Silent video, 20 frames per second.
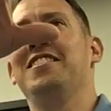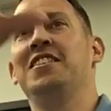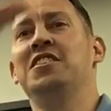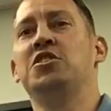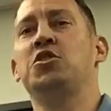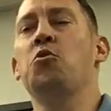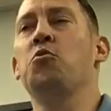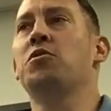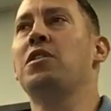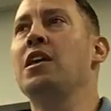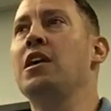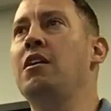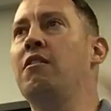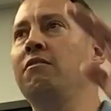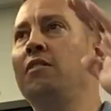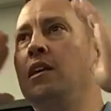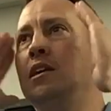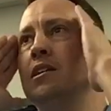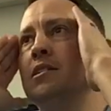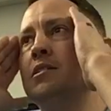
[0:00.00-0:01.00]
So think
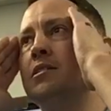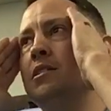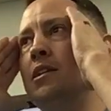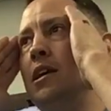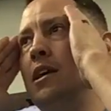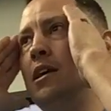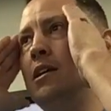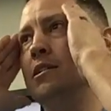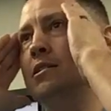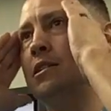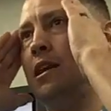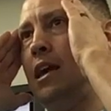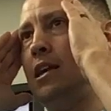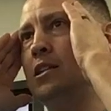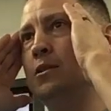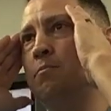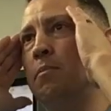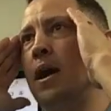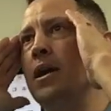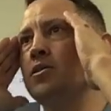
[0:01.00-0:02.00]
of this as a
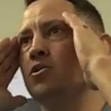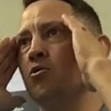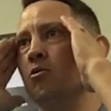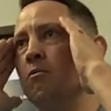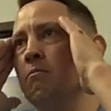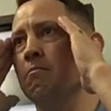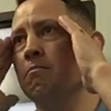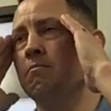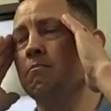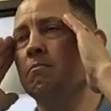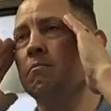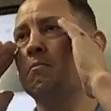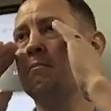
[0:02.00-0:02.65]
spectrum.